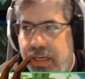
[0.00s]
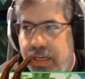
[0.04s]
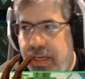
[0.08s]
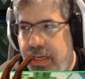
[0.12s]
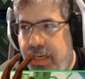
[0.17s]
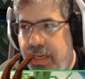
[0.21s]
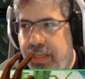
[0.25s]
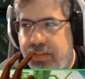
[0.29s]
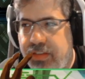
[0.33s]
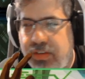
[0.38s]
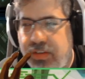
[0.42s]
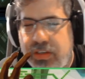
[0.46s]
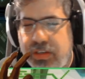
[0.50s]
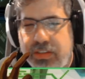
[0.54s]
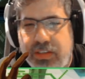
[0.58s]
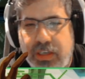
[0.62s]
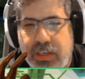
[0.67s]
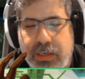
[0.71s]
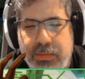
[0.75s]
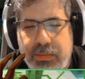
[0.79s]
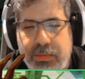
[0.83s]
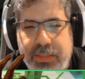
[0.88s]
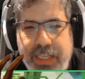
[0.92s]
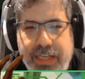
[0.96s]
in certain
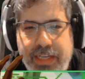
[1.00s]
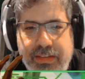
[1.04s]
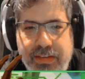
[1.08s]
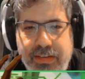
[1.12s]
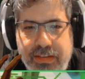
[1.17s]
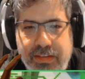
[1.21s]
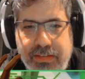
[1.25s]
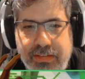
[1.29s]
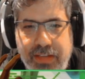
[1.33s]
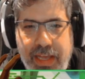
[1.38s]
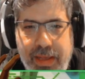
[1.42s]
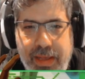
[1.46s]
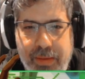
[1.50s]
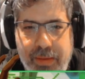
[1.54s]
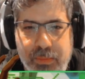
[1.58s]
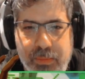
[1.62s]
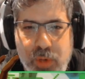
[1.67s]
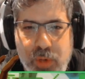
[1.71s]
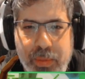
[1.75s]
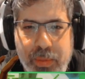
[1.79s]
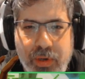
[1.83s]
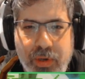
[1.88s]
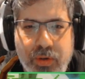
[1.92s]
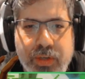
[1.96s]
circumstances,
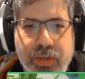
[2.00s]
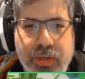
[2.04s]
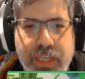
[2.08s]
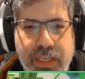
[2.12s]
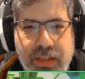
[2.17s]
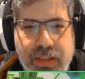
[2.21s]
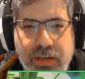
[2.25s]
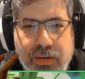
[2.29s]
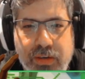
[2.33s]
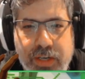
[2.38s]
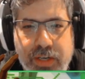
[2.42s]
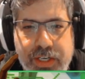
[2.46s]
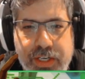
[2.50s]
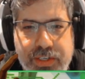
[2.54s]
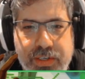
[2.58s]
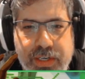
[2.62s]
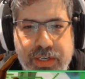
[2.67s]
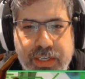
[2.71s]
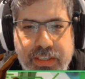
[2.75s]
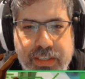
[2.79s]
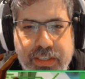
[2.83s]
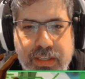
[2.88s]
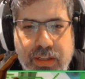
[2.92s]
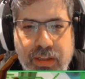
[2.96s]
mobility their creature
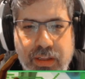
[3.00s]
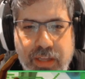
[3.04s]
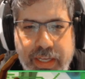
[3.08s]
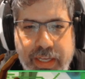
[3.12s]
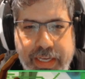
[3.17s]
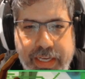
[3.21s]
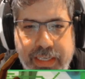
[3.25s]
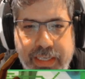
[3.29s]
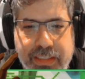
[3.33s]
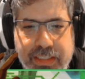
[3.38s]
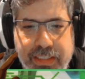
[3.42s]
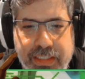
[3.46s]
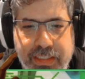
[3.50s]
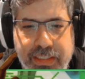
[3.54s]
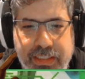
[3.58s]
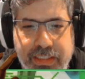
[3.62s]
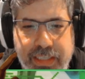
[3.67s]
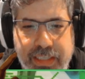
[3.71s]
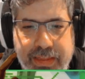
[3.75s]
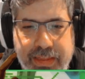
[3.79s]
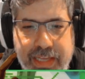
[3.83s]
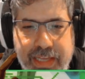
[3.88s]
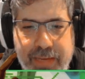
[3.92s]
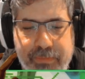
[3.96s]
into the lane to
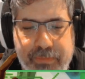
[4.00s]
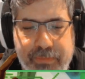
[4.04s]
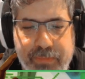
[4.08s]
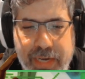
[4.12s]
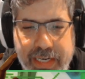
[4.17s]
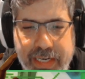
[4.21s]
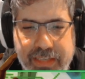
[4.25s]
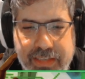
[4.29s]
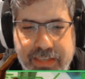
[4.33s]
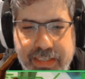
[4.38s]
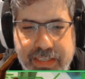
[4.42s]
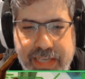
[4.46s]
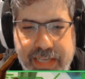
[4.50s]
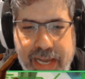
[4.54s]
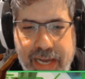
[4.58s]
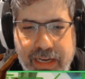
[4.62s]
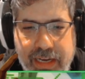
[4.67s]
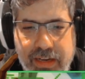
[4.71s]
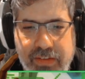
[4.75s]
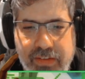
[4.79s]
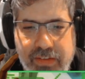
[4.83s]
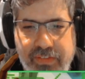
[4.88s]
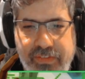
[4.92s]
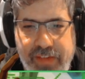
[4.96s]
get that minus
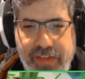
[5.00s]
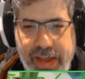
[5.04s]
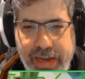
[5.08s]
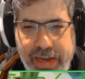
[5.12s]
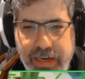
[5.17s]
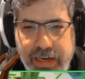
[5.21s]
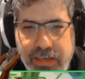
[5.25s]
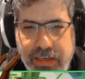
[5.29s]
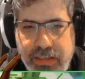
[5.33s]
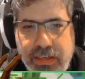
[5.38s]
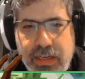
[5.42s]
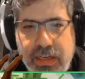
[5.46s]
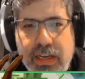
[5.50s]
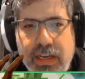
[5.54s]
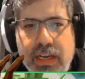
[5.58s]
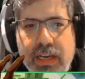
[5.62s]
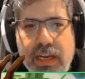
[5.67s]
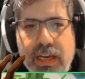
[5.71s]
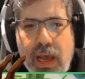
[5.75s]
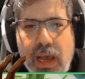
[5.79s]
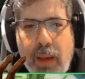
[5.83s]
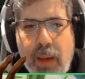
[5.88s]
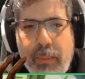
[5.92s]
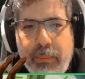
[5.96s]
attack effect.
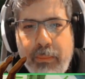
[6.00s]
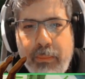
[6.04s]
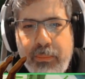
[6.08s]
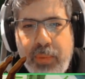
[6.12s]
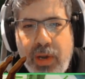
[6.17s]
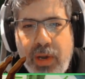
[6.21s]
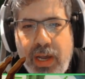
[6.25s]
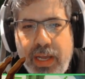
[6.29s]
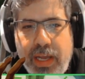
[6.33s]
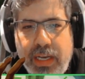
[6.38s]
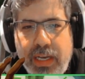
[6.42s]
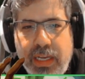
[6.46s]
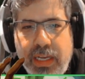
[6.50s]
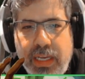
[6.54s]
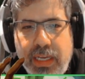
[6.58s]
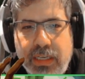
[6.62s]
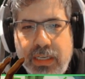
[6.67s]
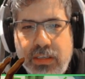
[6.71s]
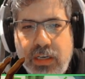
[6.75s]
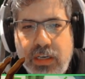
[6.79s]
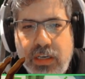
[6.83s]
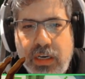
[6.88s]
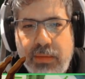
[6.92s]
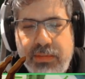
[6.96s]
But in
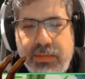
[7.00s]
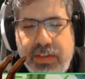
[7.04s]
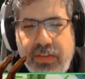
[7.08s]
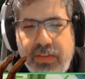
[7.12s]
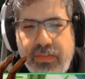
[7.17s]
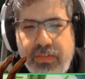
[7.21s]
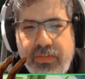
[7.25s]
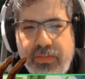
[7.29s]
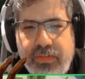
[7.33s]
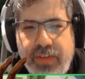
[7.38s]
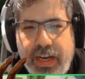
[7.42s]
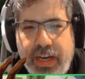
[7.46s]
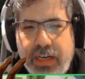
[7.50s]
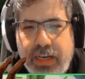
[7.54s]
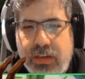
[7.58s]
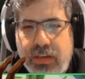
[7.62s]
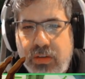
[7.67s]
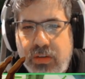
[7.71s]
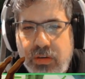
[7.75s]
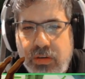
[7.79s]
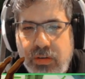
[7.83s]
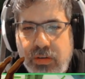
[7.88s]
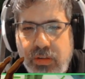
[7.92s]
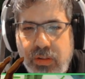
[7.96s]
terms of
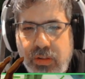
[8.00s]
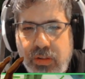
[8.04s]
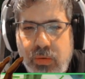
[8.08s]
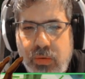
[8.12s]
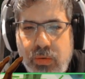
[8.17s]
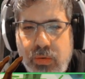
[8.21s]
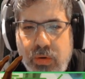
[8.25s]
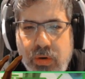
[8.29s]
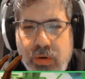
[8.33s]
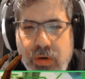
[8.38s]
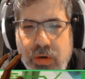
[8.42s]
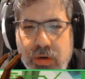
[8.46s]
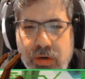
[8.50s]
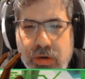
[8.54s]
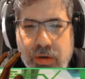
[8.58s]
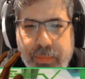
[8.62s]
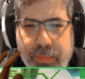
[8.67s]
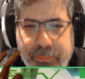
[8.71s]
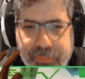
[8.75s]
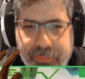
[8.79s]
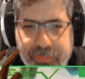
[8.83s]
Vector Lore,